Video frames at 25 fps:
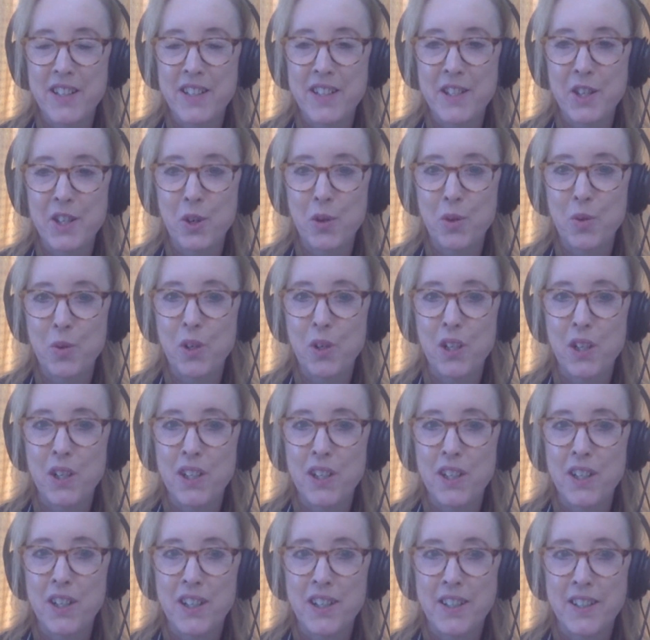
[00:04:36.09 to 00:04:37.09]
So,
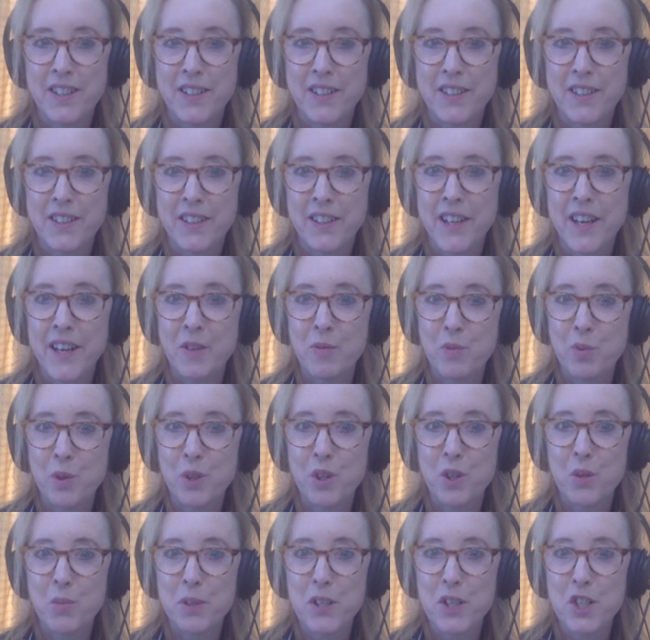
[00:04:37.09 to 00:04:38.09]
uh, again, we're
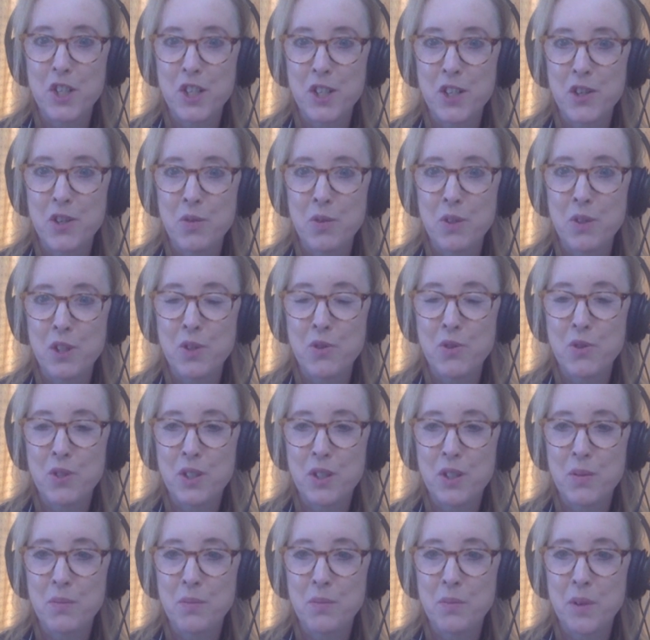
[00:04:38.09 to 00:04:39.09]
going to be sharing with you
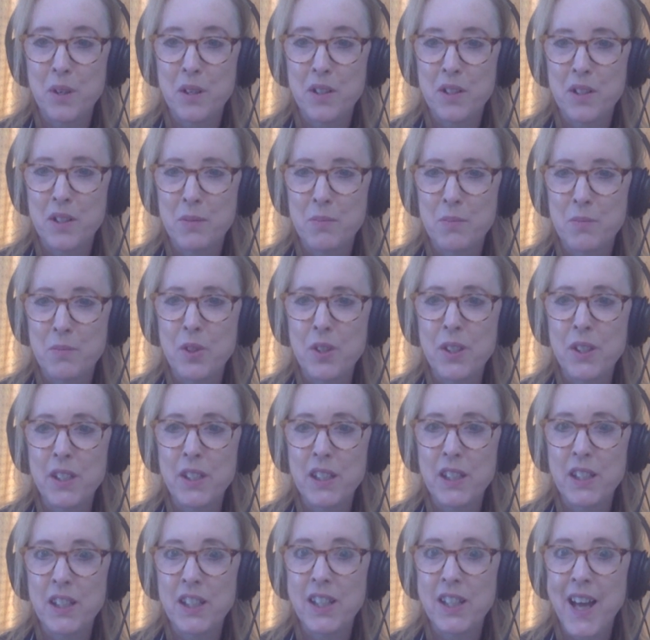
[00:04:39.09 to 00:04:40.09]
some some really
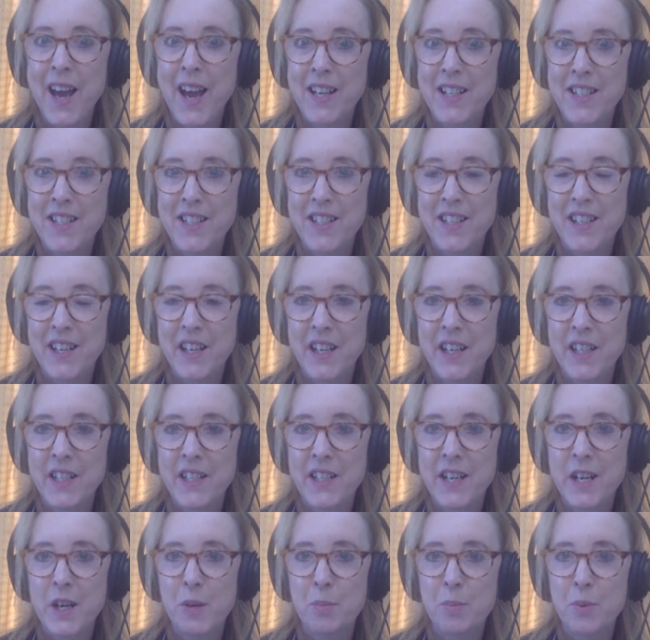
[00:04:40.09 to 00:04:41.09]
classic
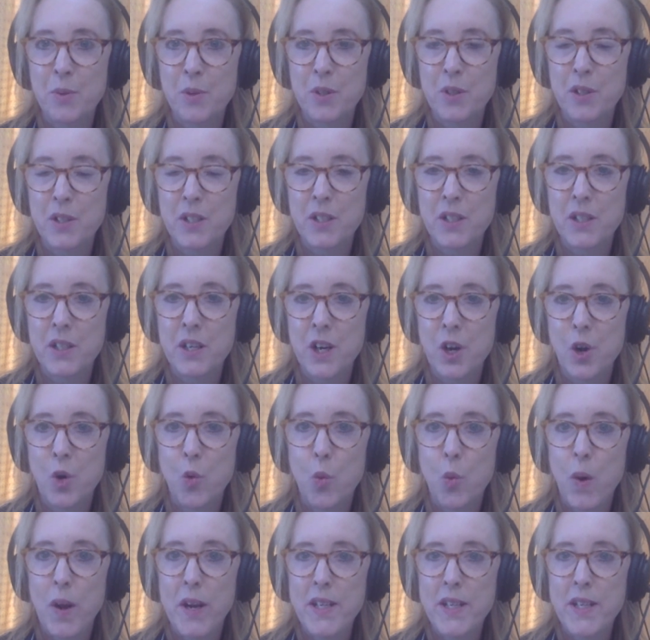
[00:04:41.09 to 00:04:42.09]
examples and
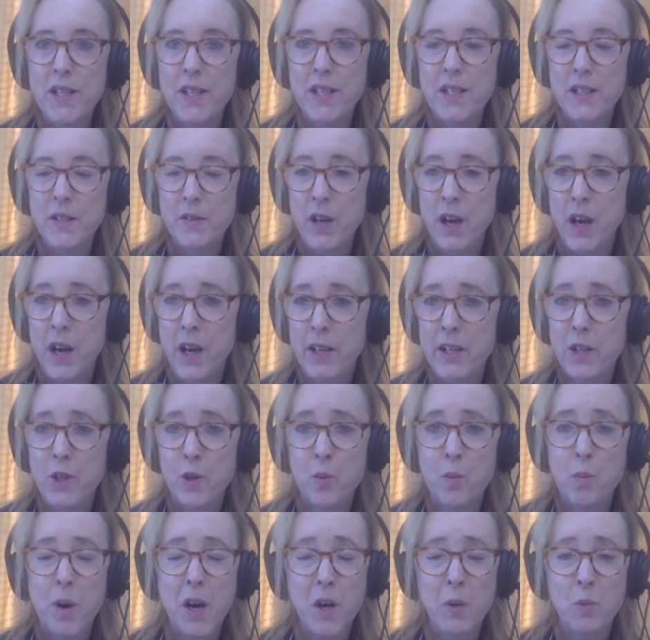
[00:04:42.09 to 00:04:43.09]
ways I know
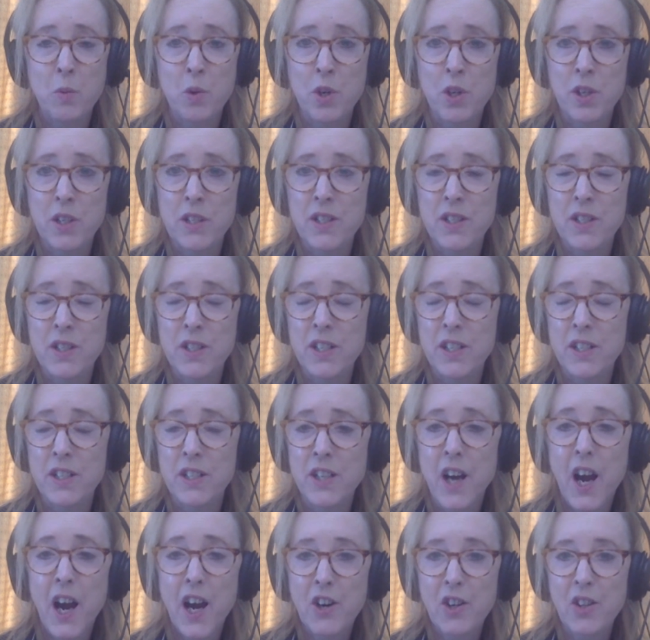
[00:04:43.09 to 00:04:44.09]
my work is
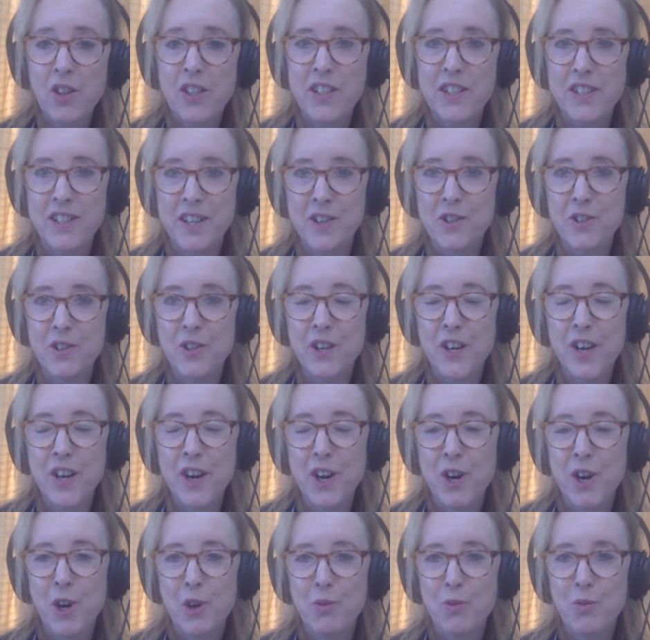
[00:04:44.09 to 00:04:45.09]
entirely centered
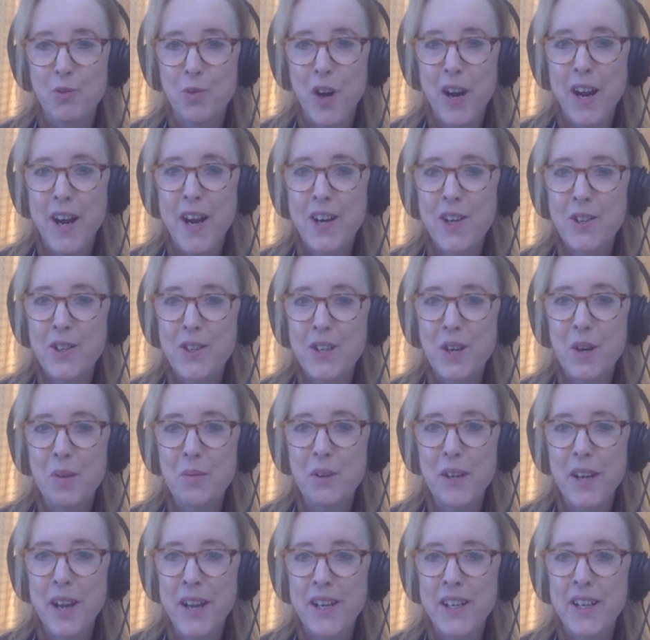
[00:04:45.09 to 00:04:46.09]
around
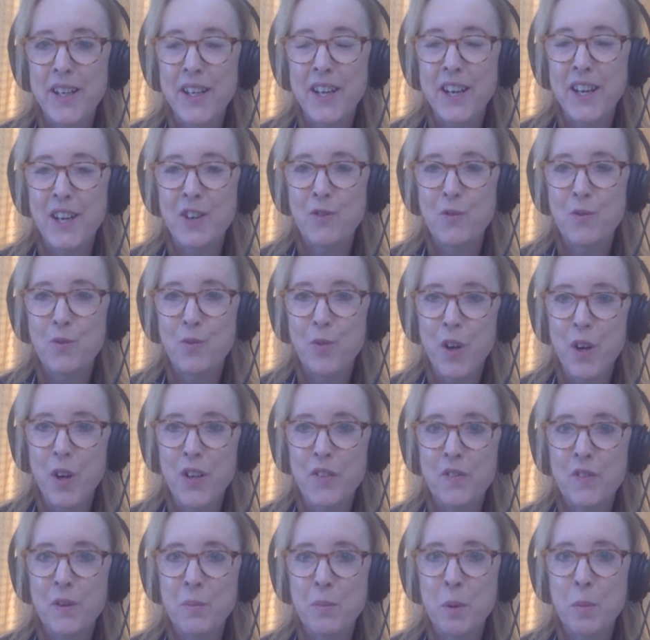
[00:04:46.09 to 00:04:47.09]
getting in front
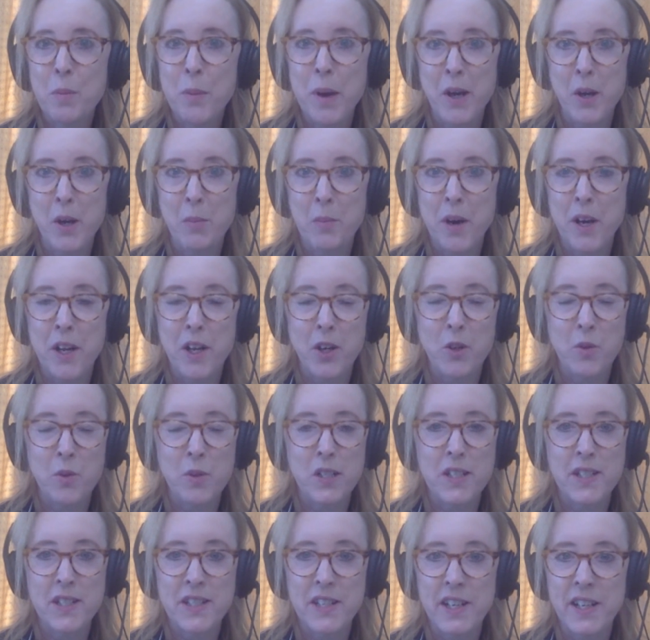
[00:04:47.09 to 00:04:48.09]
of the momentum. I
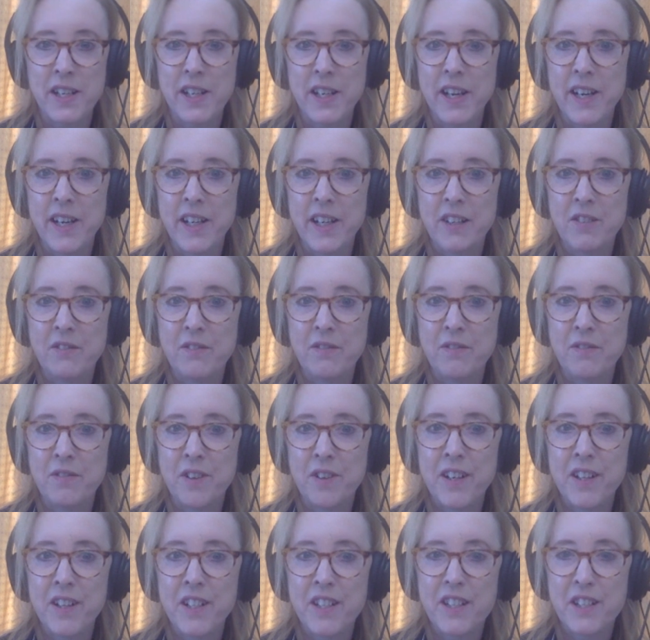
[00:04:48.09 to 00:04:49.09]
always say getting in
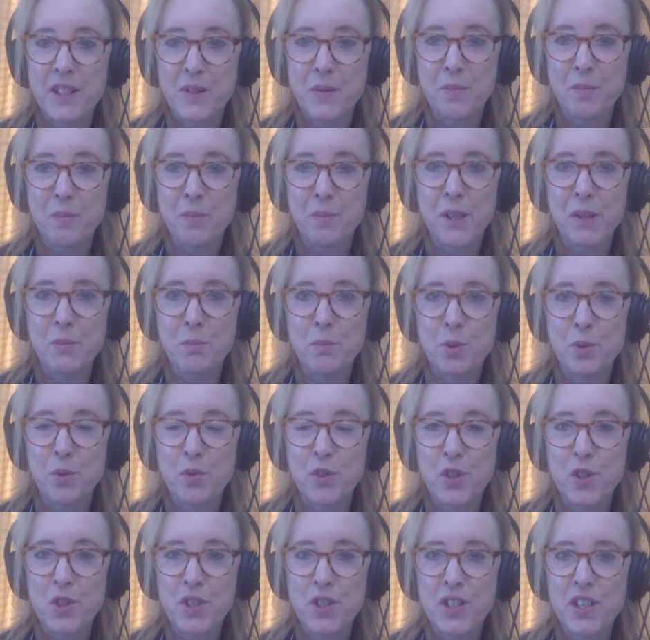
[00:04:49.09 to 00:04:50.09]
front of these big
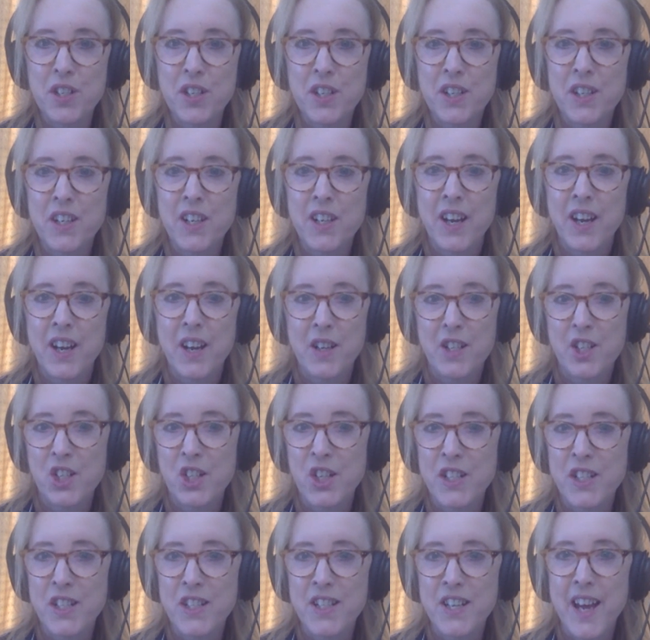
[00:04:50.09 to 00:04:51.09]
movers
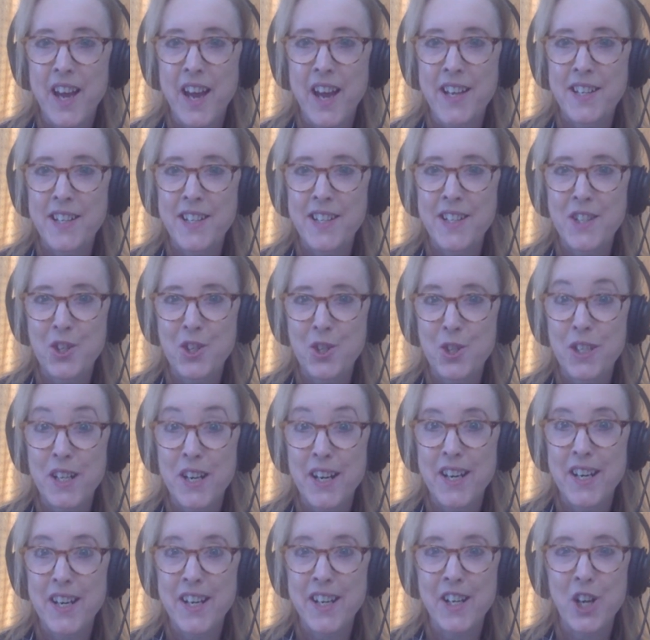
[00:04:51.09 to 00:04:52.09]
just as they're
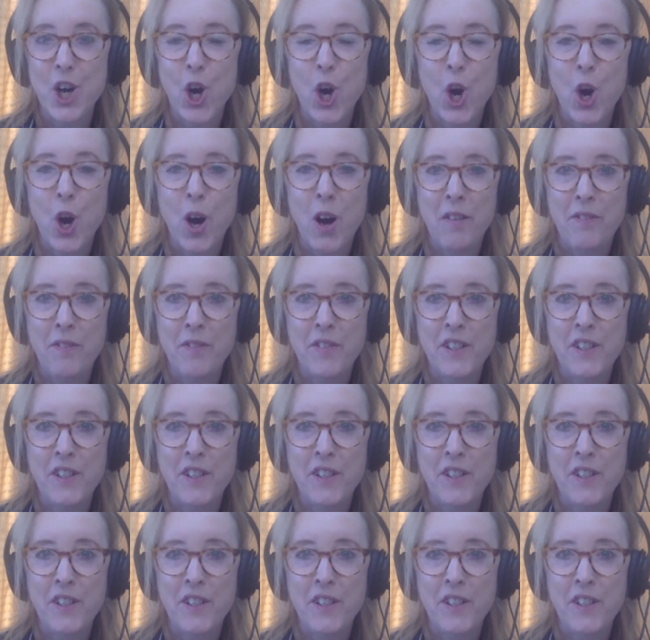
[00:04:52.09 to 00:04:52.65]
taking off.